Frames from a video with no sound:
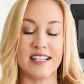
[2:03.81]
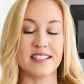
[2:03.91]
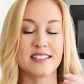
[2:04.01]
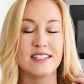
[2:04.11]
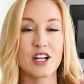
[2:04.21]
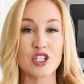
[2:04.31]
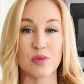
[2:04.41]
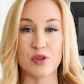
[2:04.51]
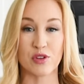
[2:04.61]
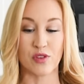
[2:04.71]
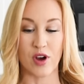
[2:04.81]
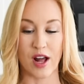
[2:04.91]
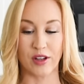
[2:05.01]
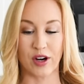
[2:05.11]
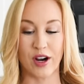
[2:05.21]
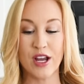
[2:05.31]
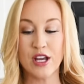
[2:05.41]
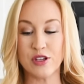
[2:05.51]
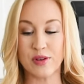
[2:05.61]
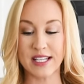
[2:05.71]
is such a beautiful color.
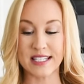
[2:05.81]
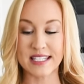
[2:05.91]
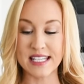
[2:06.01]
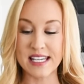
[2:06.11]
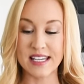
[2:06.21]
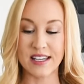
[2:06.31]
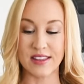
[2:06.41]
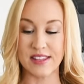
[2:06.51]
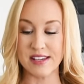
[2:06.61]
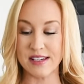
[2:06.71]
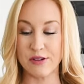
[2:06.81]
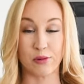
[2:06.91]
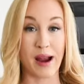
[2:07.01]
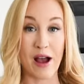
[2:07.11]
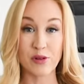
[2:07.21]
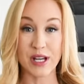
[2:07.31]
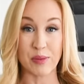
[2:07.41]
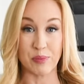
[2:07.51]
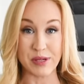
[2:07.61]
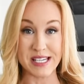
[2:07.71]
You can see the ground
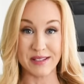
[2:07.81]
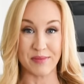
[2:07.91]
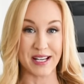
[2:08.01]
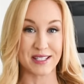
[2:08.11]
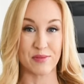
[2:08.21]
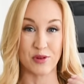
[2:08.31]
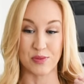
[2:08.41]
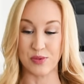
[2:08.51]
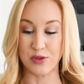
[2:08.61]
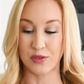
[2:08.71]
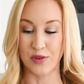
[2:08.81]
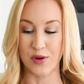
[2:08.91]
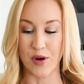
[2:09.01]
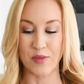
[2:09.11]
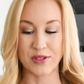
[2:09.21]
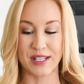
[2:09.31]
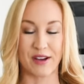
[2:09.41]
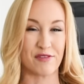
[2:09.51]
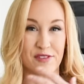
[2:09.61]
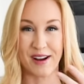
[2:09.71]
up beet makes the most beautiful, almost like
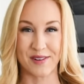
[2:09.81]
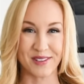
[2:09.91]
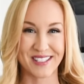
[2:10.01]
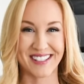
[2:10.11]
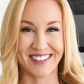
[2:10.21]
a freckled